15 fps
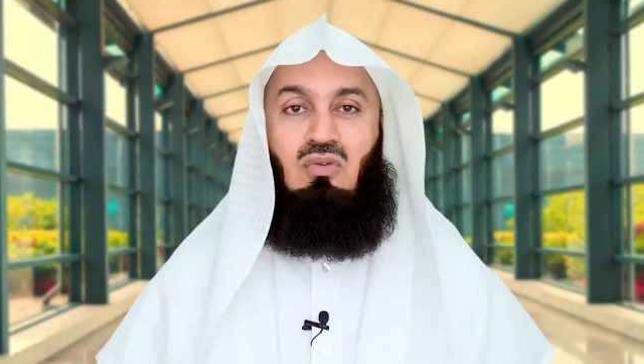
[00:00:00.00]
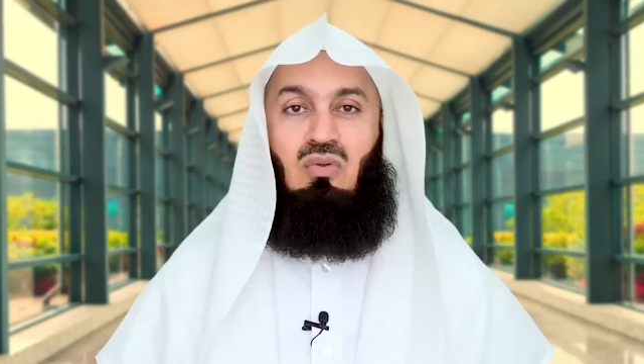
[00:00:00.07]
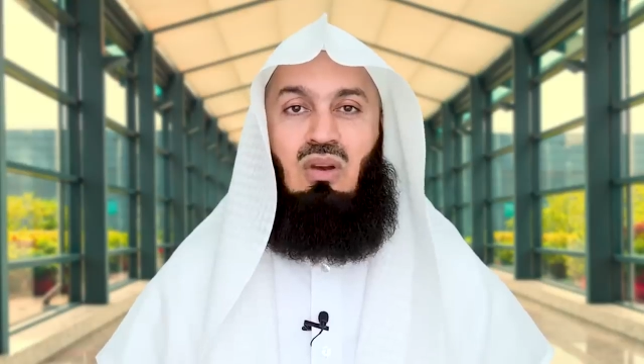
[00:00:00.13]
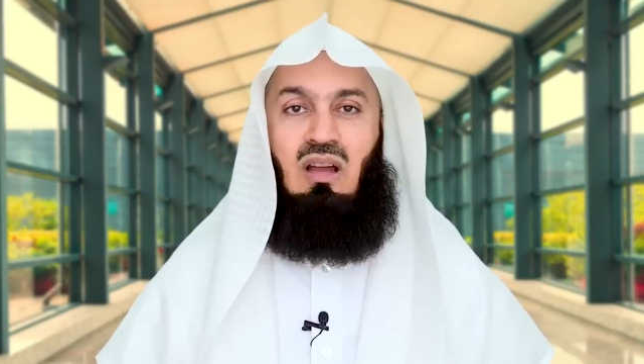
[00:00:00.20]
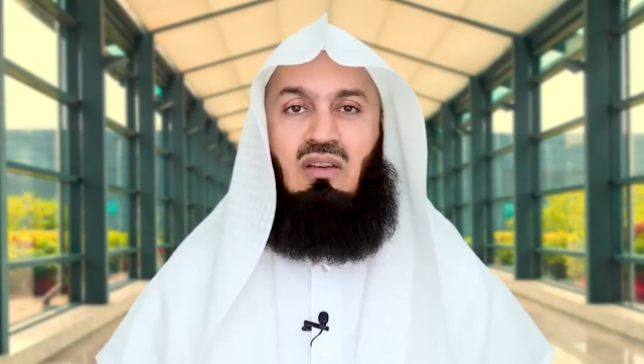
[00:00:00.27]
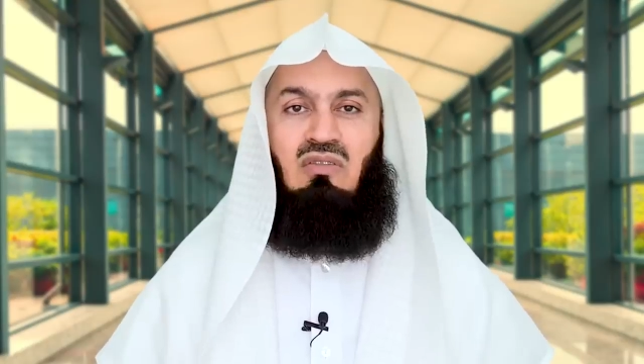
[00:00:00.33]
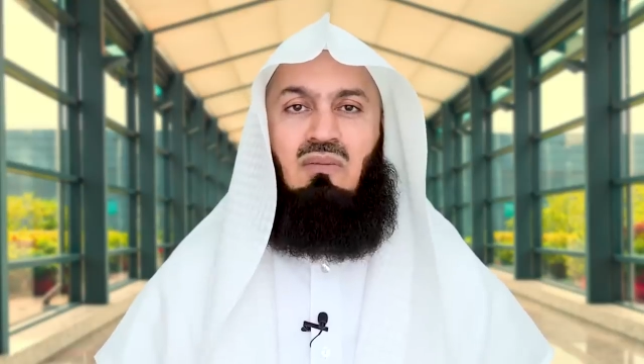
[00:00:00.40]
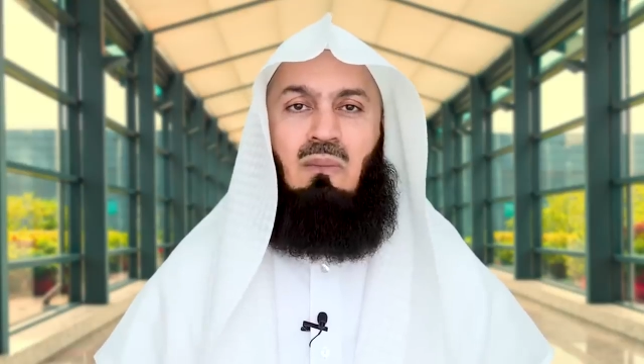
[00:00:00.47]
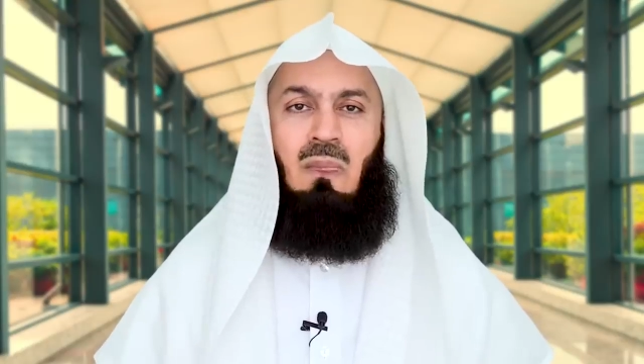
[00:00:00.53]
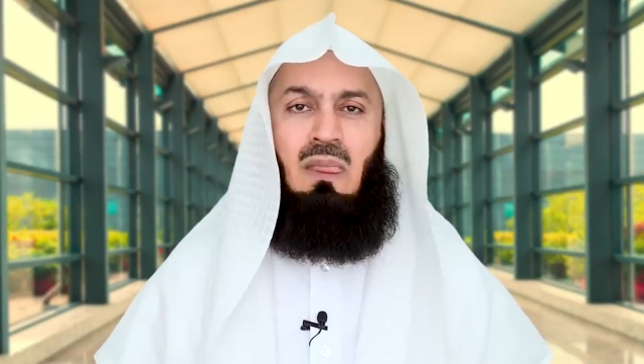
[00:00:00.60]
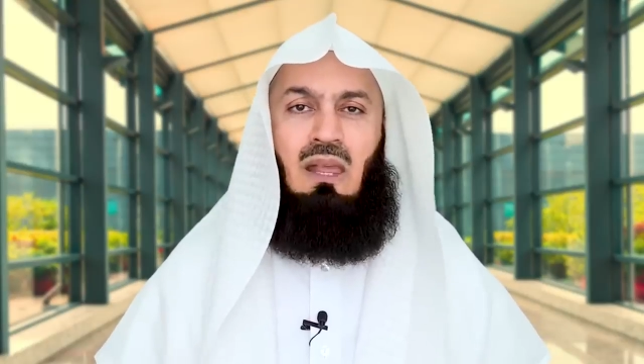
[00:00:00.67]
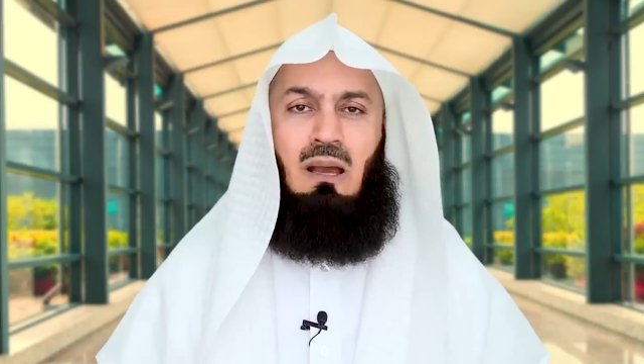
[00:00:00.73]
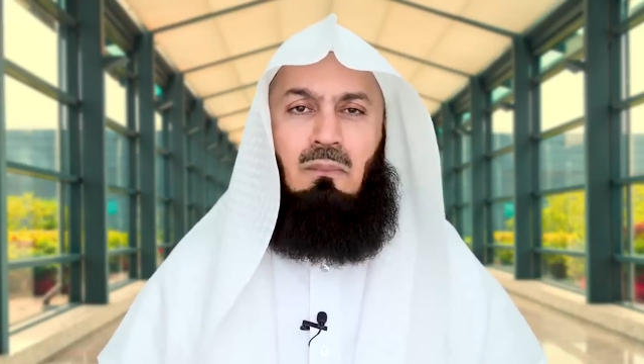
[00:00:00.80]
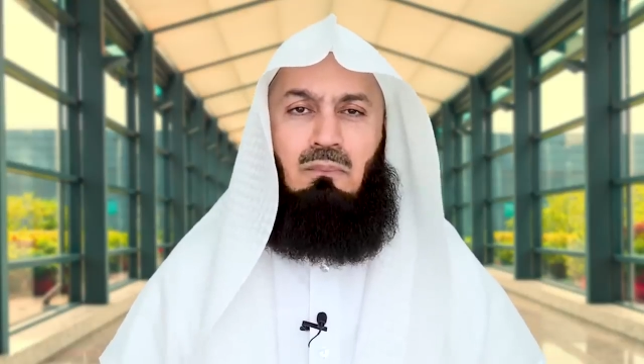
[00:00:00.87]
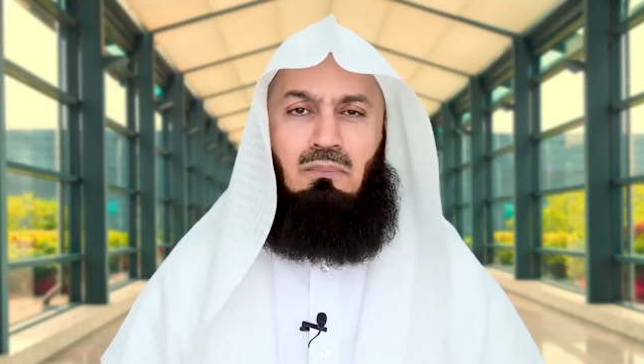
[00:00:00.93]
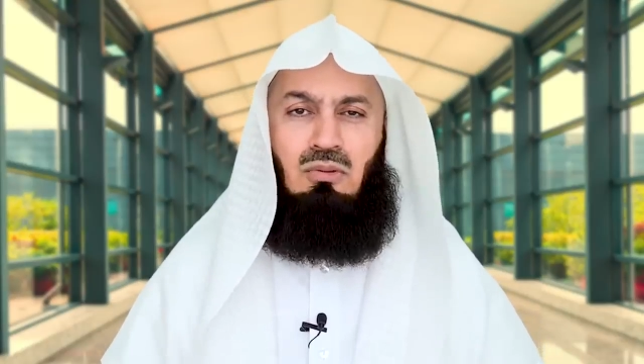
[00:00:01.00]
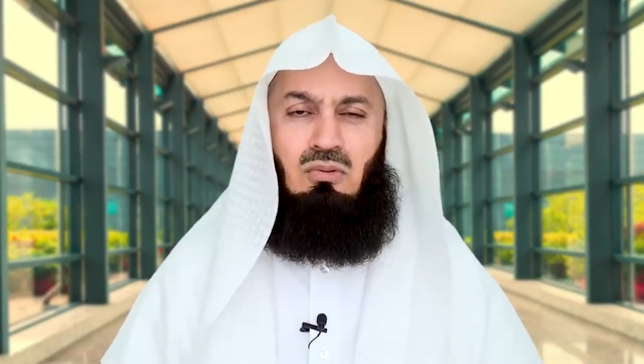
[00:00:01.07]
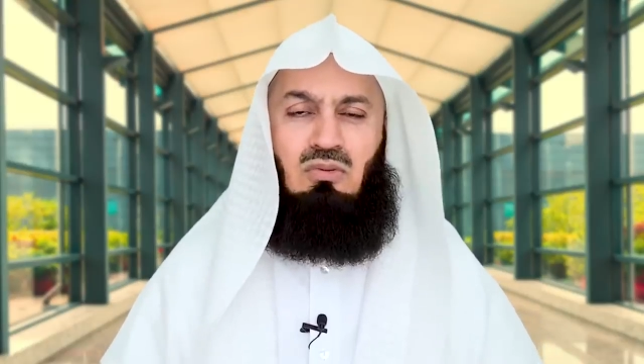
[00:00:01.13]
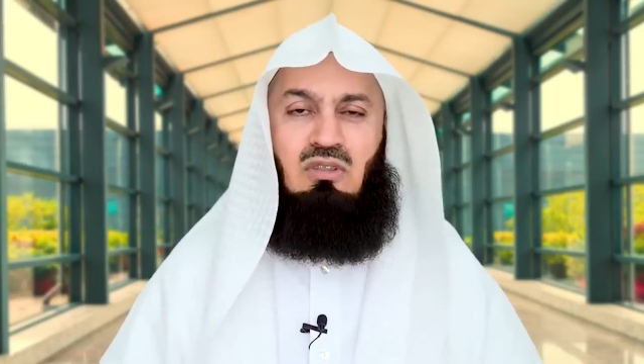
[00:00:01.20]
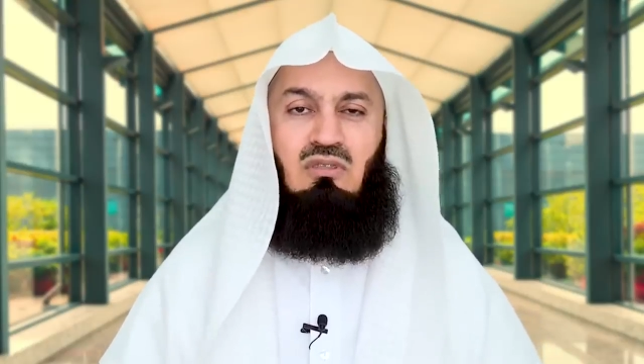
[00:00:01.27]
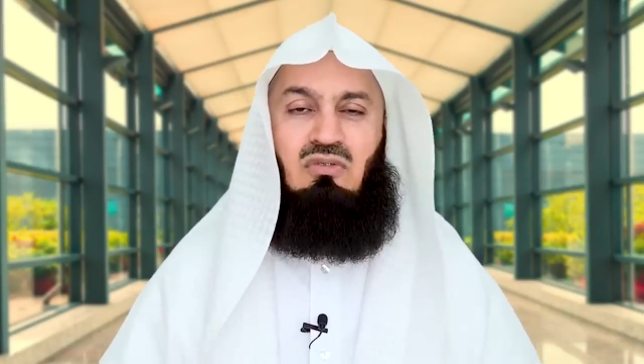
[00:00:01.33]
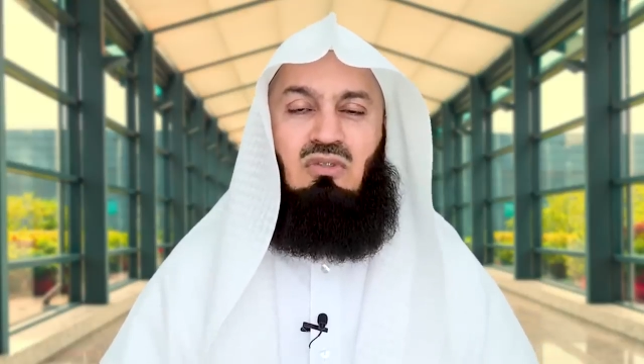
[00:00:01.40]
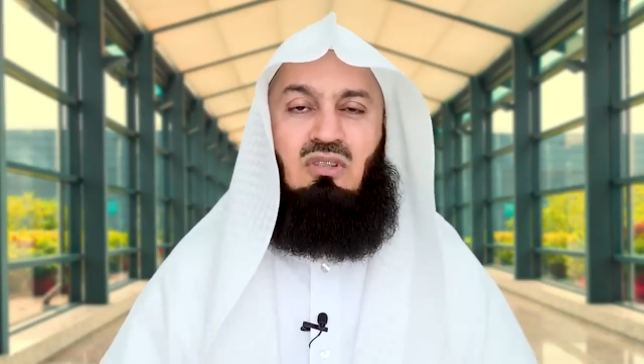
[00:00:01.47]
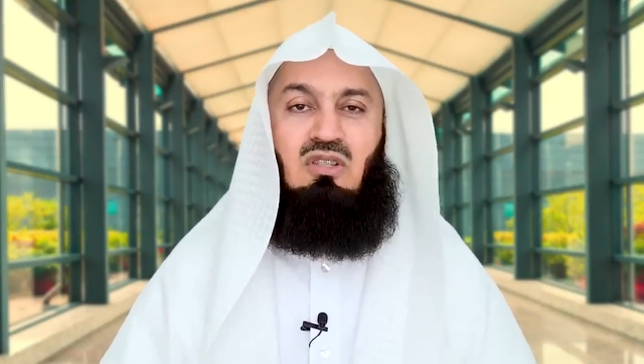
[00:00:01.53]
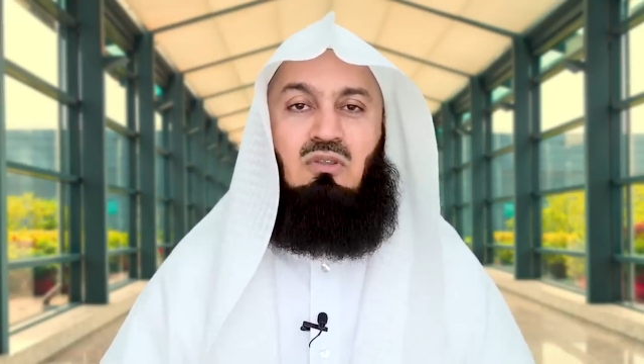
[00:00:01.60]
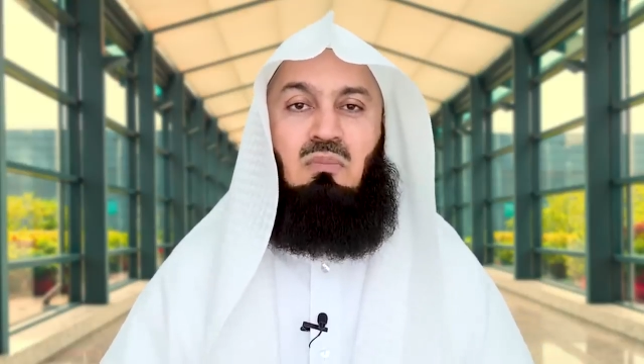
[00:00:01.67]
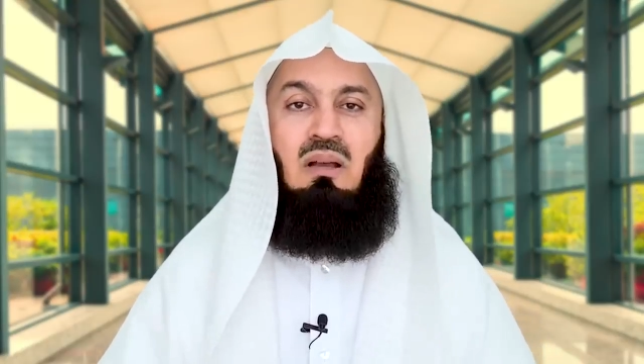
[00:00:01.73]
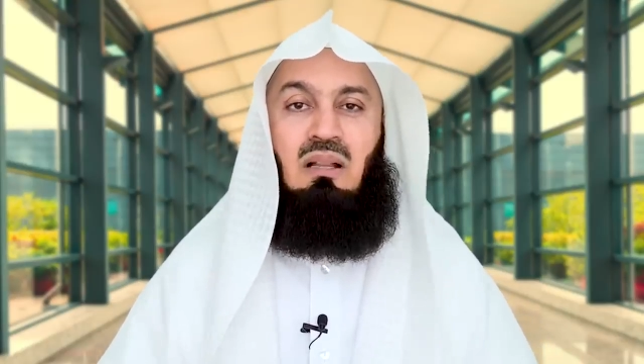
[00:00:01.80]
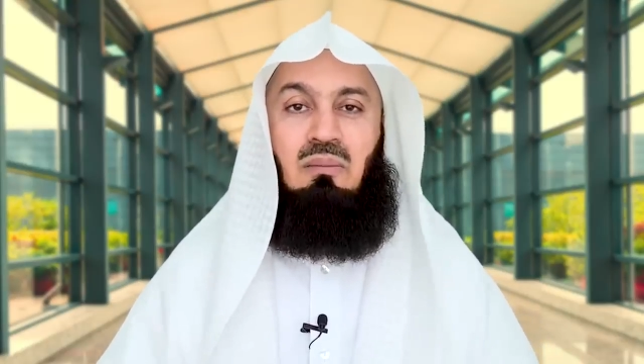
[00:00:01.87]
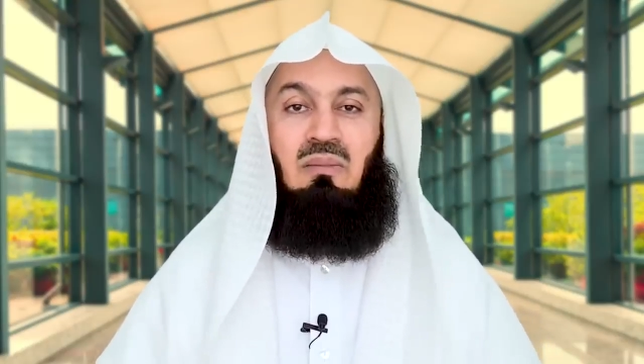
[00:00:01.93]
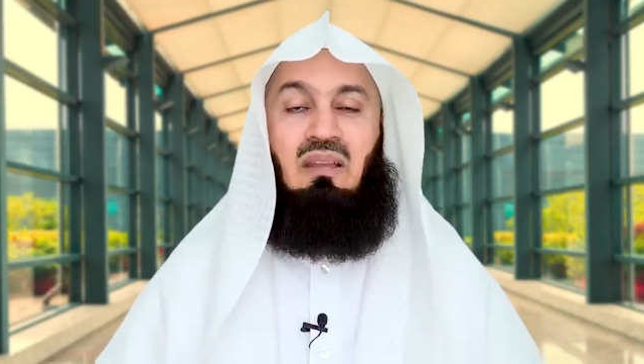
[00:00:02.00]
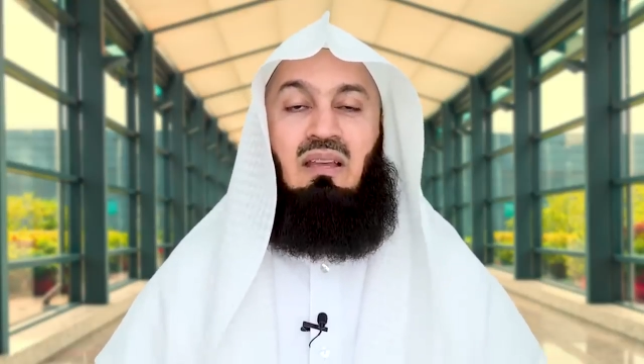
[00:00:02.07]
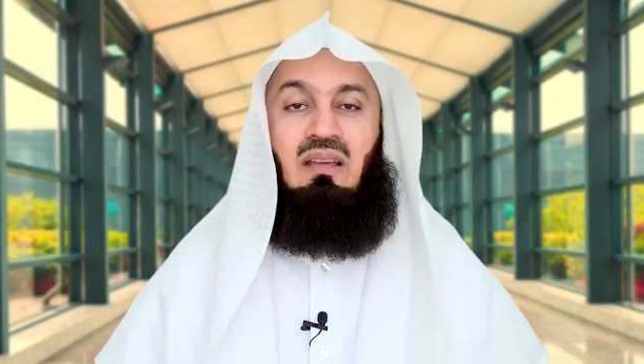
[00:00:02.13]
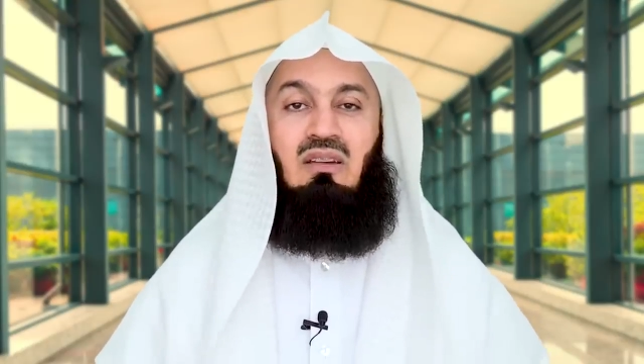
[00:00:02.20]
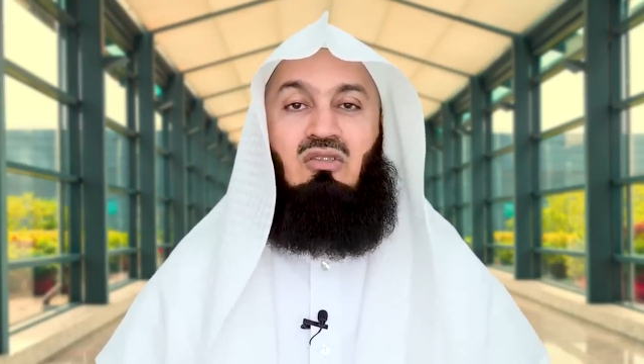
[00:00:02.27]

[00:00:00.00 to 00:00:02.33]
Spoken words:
who love a beautiful smell.